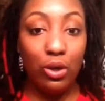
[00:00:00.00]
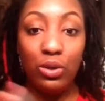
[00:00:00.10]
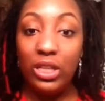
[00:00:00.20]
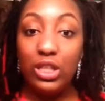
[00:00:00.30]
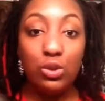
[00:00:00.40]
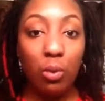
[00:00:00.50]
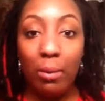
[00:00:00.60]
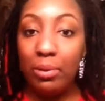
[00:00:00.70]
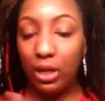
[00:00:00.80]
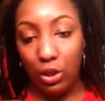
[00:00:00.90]
You need to
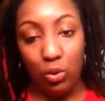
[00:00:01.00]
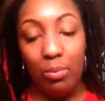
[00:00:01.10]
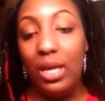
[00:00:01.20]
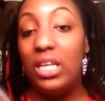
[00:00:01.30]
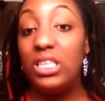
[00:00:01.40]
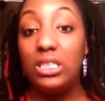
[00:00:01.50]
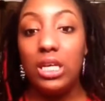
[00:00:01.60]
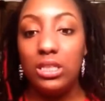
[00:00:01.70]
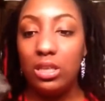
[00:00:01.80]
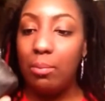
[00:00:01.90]
swipe it a little bit and it
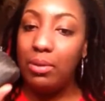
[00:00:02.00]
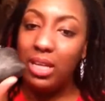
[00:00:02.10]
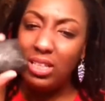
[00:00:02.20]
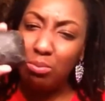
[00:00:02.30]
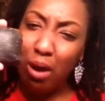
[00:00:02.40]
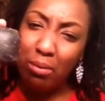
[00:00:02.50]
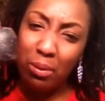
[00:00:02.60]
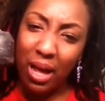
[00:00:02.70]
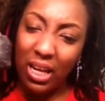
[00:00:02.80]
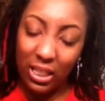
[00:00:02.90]
suds up, and that's
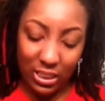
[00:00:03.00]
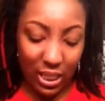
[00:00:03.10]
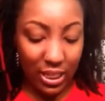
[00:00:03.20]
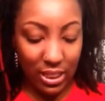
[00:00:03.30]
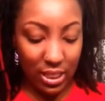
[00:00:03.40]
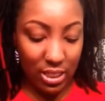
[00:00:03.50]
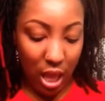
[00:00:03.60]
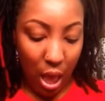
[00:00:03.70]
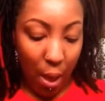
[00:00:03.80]
probably why it looks like this.